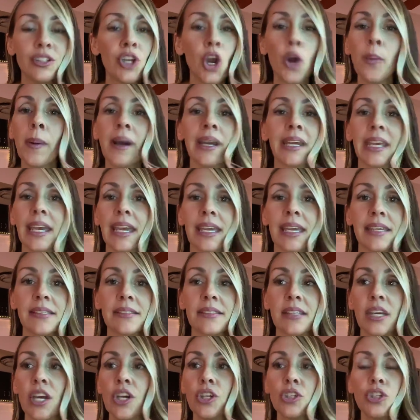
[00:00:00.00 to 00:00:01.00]
Nobody
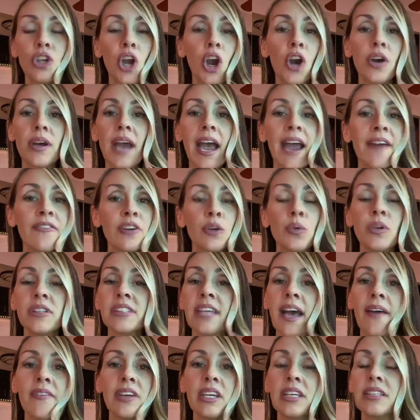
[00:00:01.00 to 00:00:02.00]
is. No,
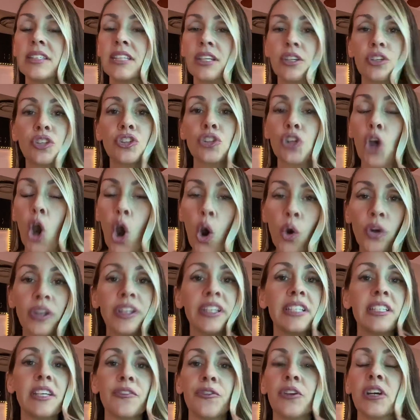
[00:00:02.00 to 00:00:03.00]
everyone's having a
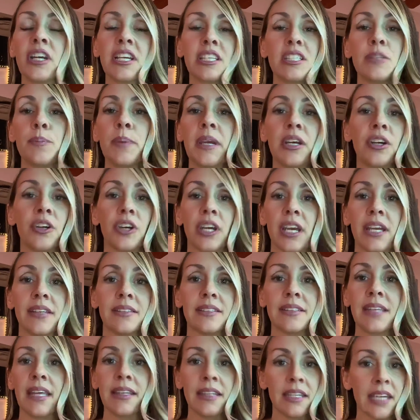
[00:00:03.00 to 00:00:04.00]
totally different
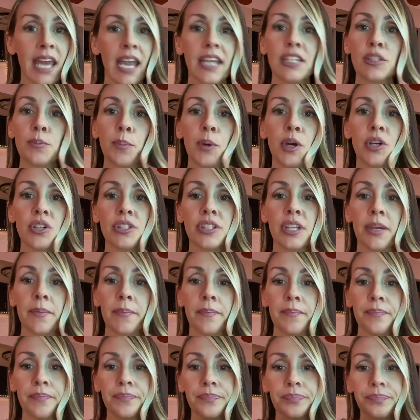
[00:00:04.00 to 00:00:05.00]
experience than the next
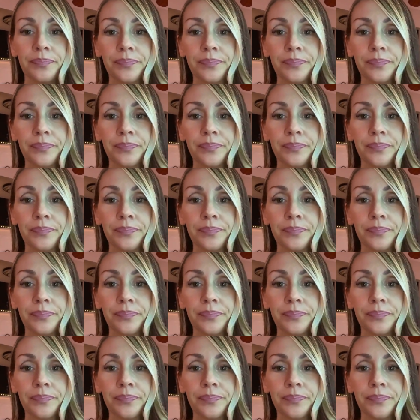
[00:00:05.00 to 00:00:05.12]
person.